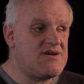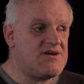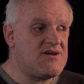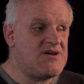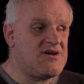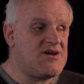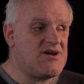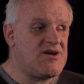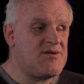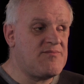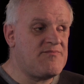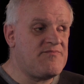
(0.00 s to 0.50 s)

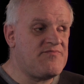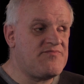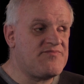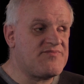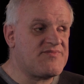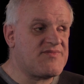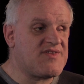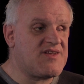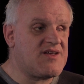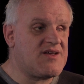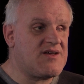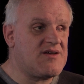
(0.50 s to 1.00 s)

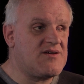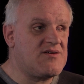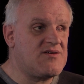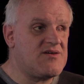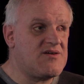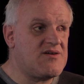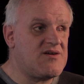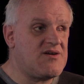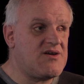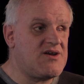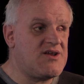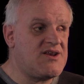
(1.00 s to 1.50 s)

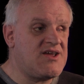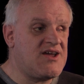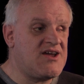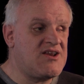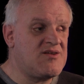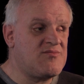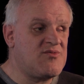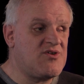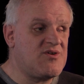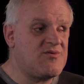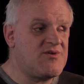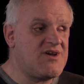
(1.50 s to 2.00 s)
an
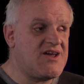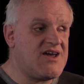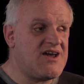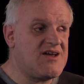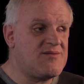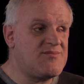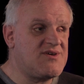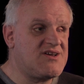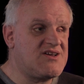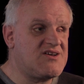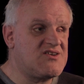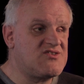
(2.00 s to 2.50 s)
animal we
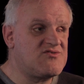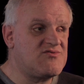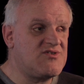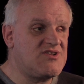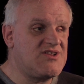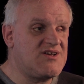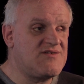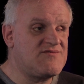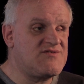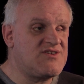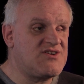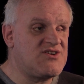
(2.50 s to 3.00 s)
had, because we
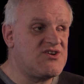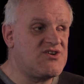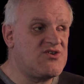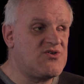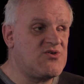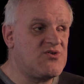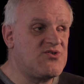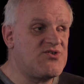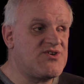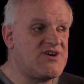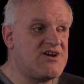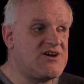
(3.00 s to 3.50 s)
lived in an
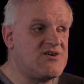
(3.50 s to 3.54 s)
older